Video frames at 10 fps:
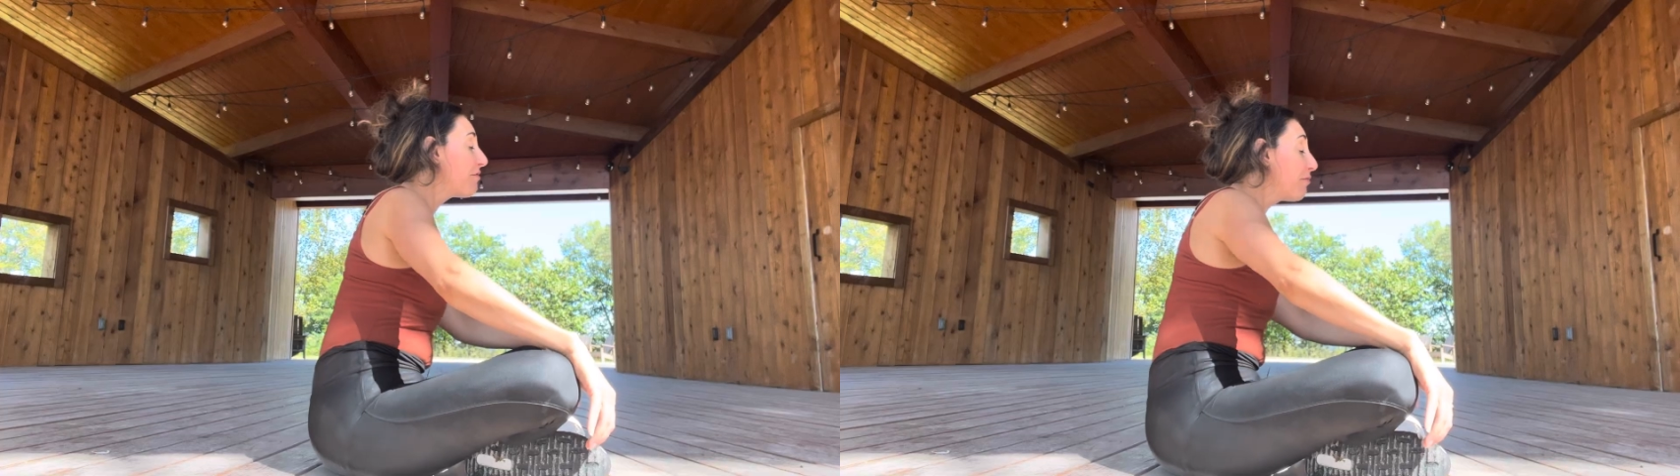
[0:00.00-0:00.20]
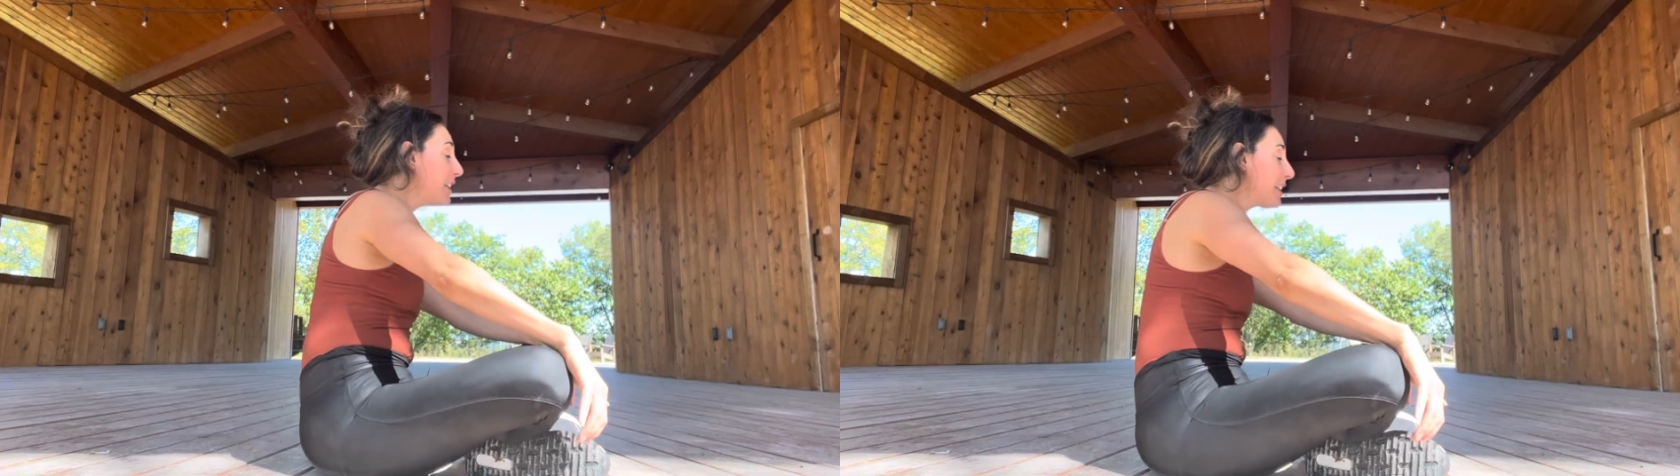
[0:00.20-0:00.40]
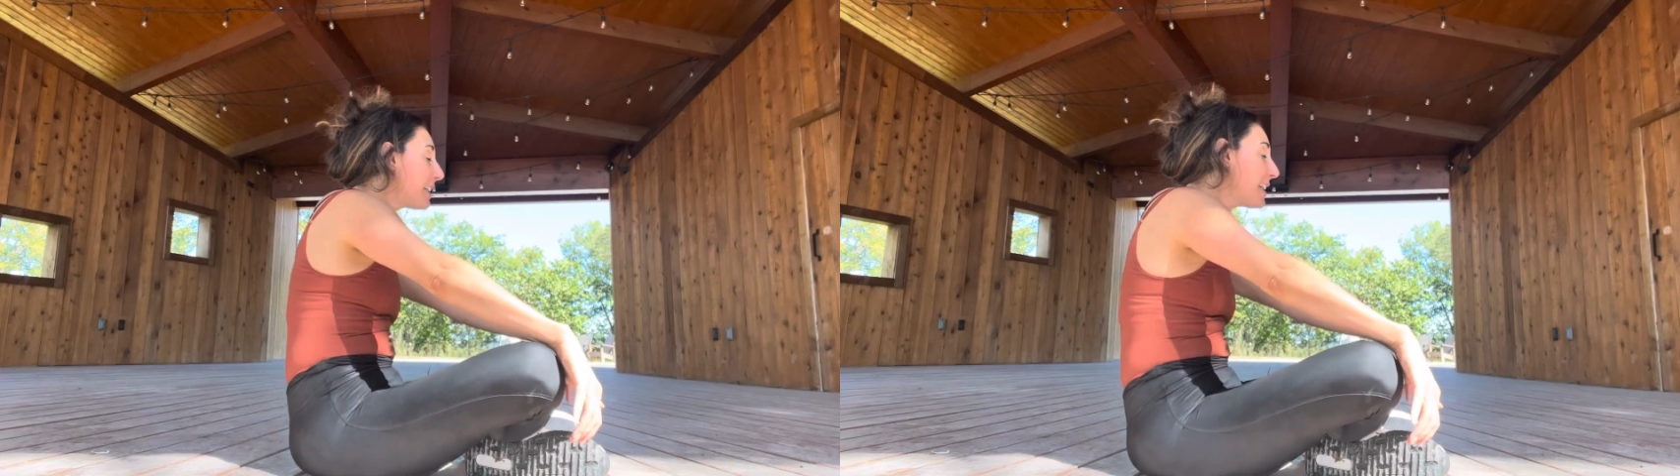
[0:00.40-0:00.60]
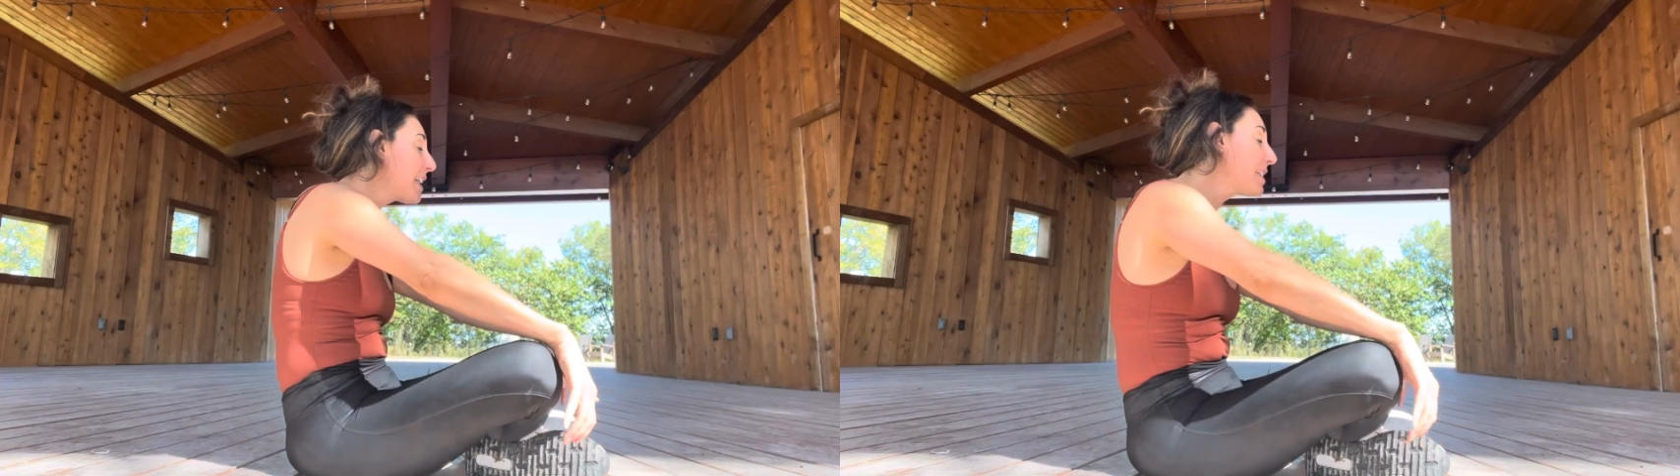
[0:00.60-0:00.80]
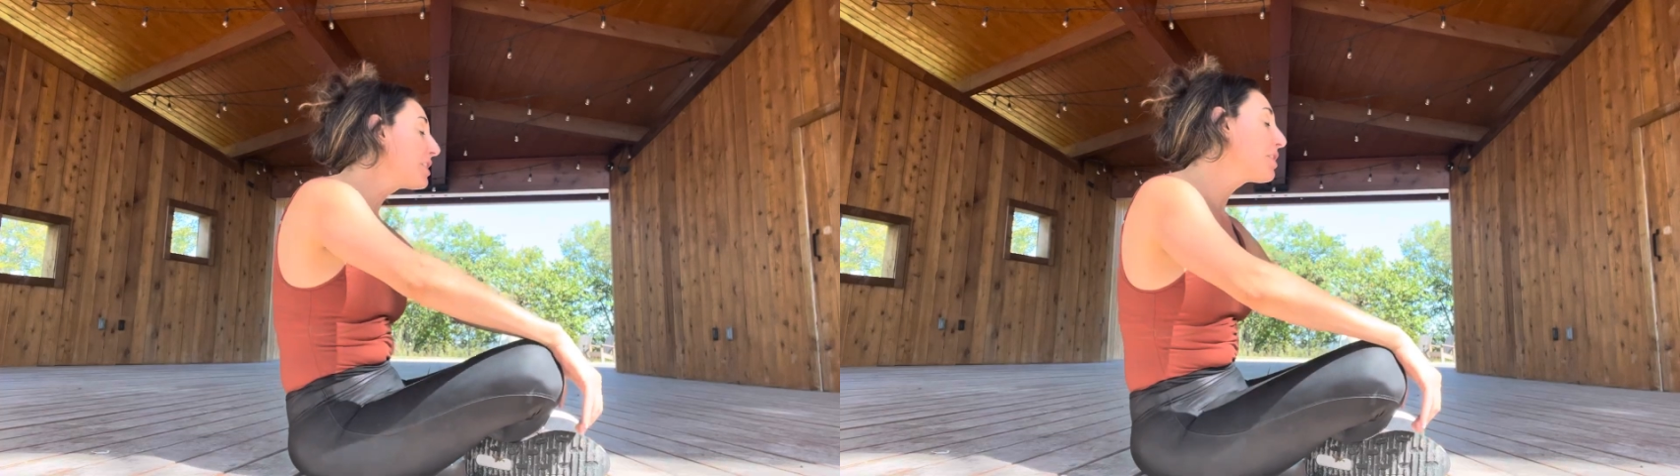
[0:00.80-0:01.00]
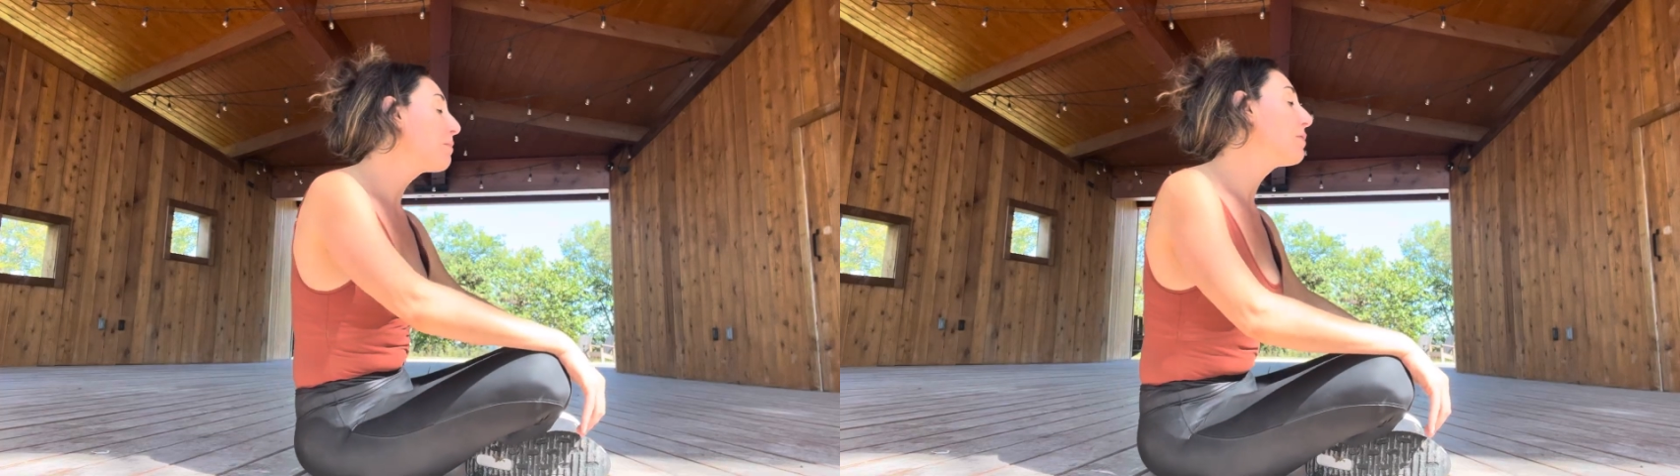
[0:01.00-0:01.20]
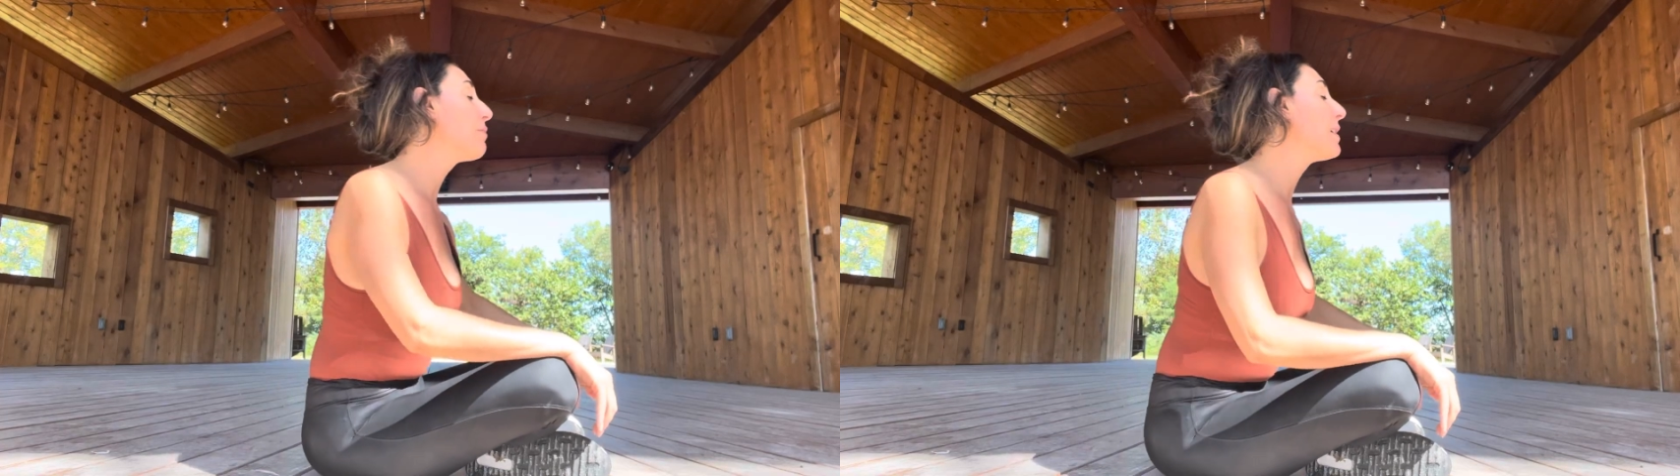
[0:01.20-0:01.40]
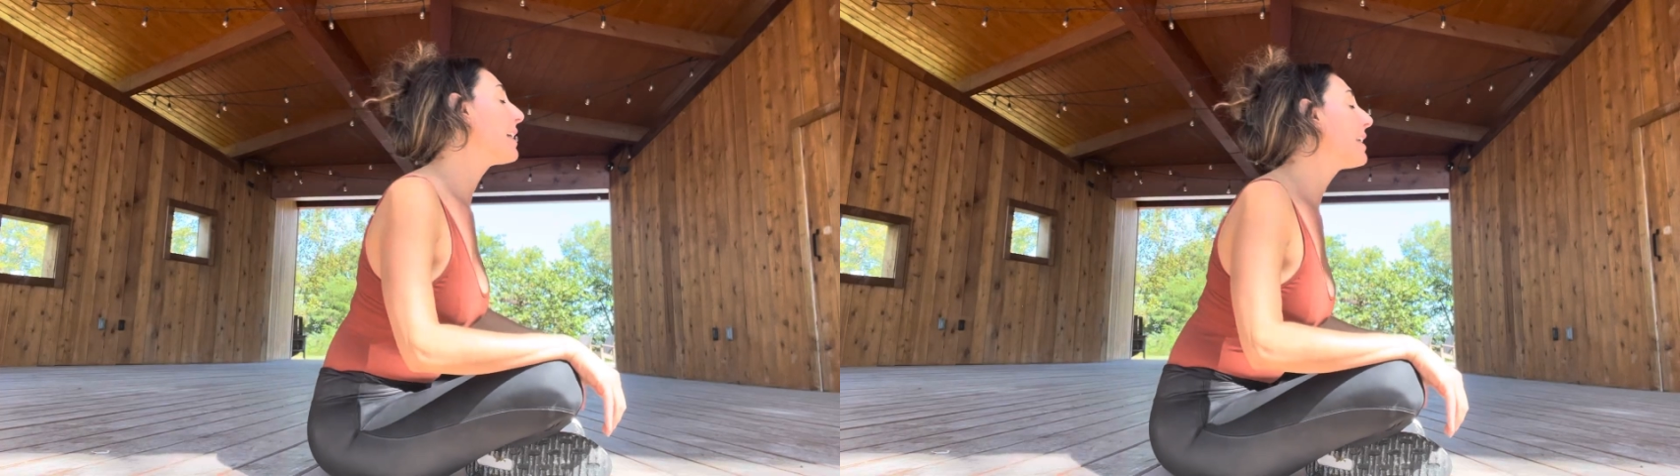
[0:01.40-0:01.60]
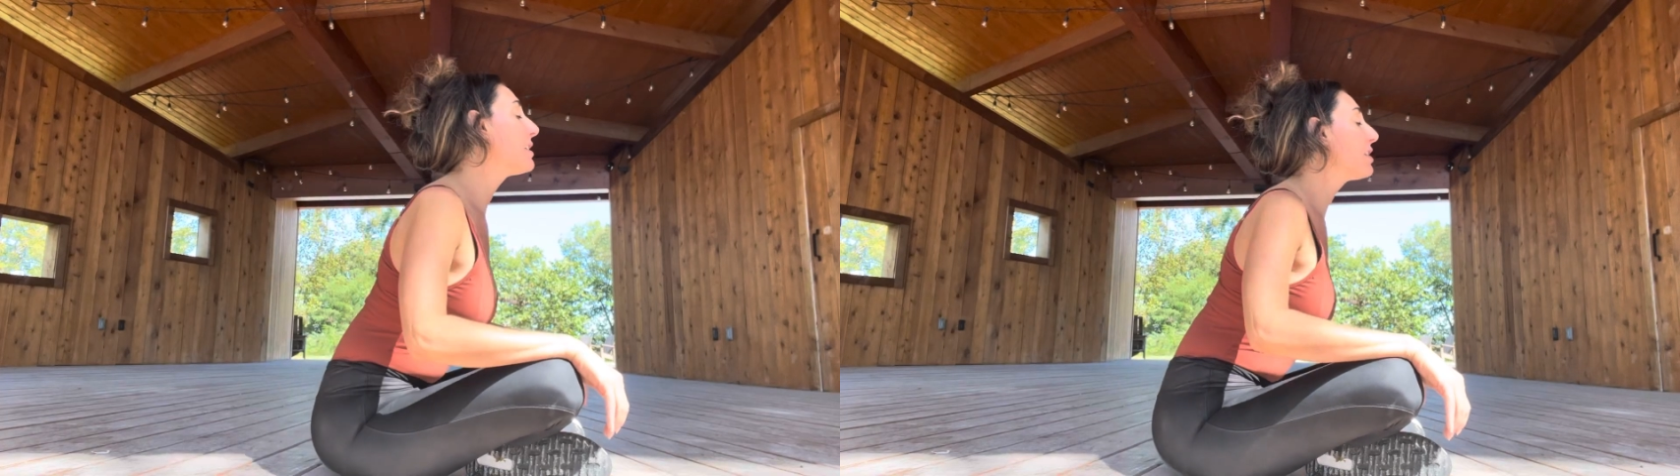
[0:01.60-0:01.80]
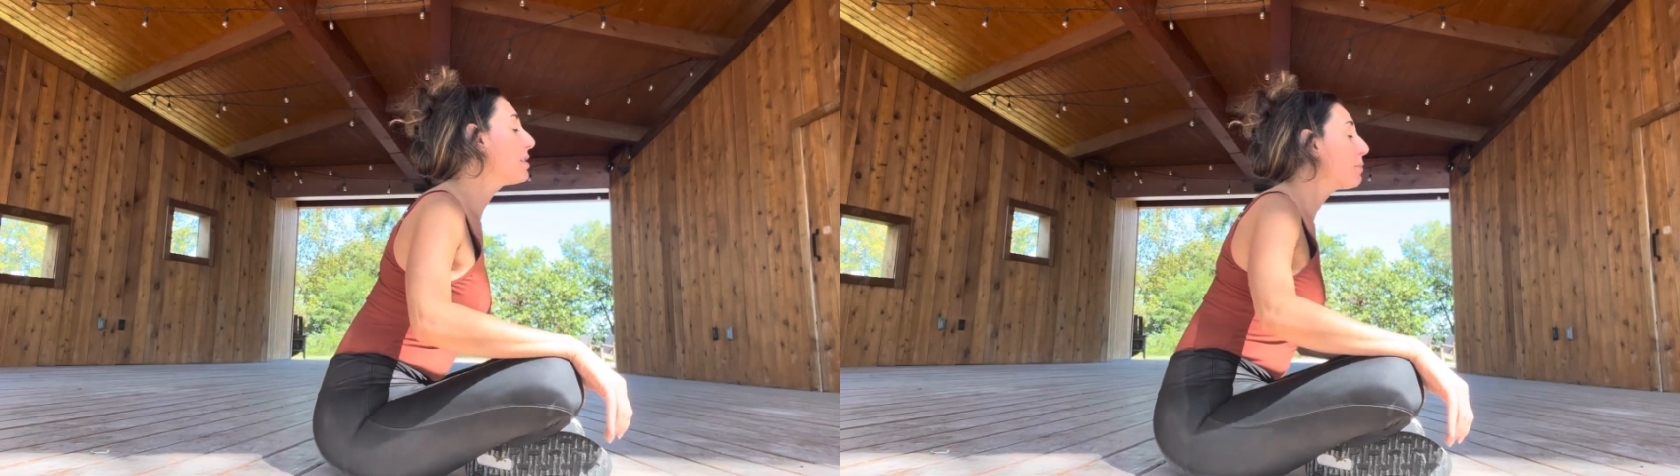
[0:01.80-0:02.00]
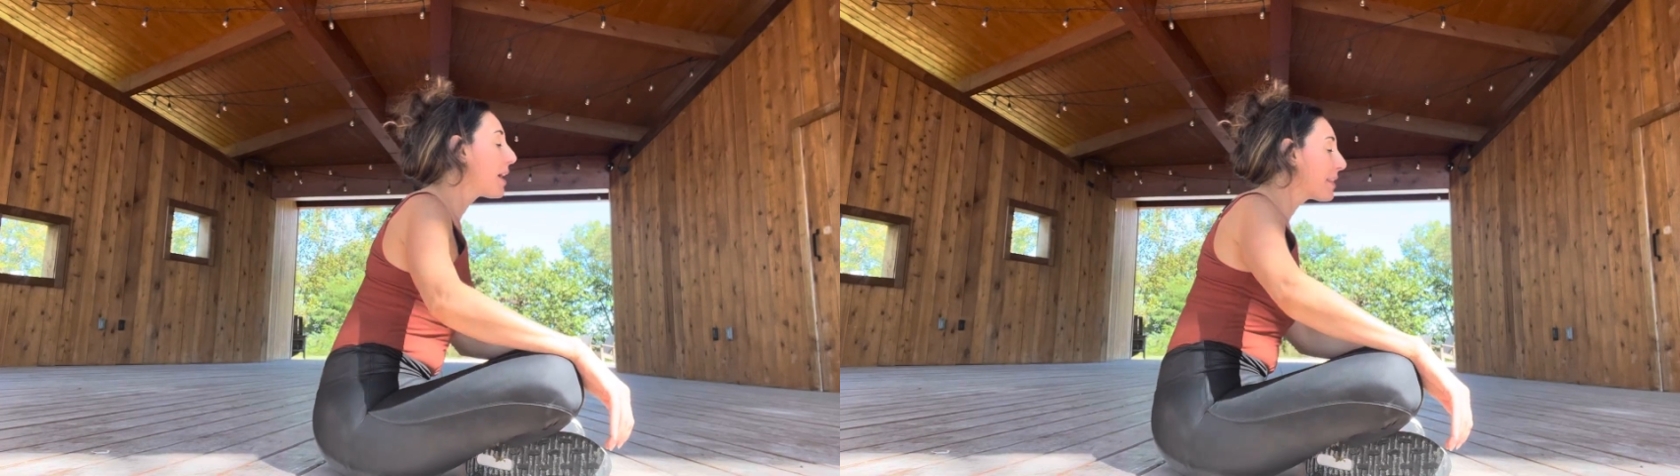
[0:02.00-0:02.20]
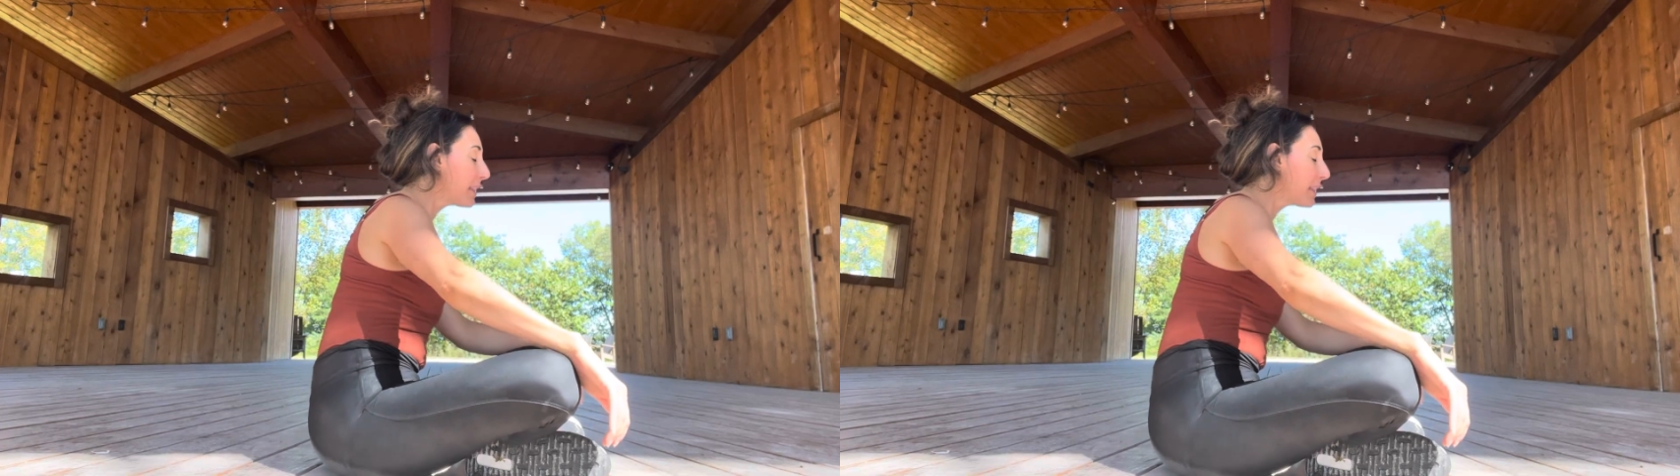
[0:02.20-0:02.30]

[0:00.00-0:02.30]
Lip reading: really get into the movement, get into the breath.